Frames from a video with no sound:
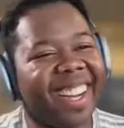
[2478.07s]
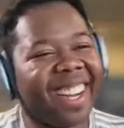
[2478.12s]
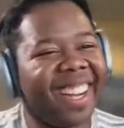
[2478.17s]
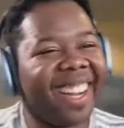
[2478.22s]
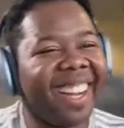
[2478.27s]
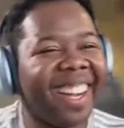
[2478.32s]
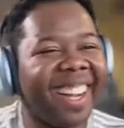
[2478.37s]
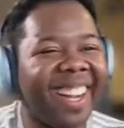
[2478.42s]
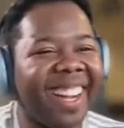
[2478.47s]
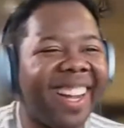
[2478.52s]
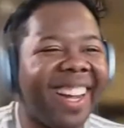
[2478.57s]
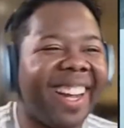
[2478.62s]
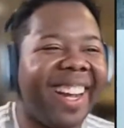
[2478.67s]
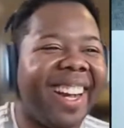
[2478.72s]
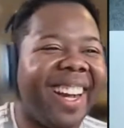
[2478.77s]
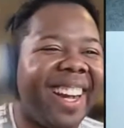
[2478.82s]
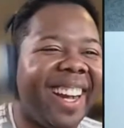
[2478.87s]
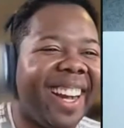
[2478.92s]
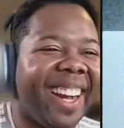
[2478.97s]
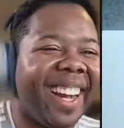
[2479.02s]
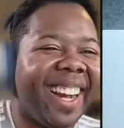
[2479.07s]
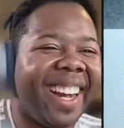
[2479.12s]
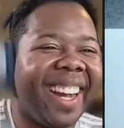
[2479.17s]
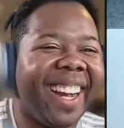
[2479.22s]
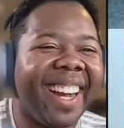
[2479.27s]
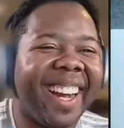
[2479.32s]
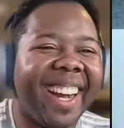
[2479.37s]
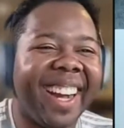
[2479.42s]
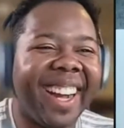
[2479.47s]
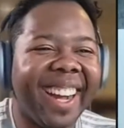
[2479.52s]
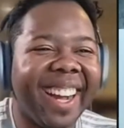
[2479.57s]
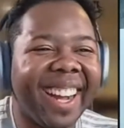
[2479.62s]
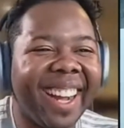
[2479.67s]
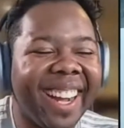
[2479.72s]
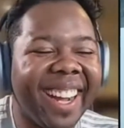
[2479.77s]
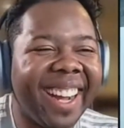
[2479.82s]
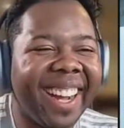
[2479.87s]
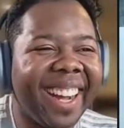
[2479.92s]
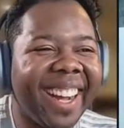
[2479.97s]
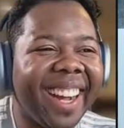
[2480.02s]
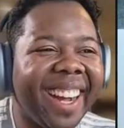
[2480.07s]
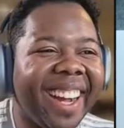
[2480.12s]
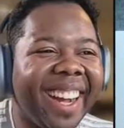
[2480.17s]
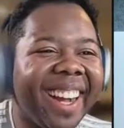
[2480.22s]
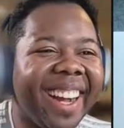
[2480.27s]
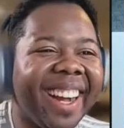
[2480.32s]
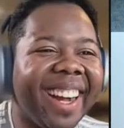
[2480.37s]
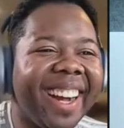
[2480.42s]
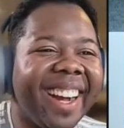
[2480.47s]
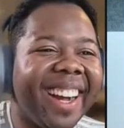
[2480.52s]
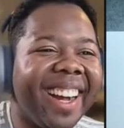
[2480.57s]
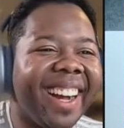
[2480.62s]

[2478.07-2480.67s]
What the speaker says: No words are spoken by the person on screen.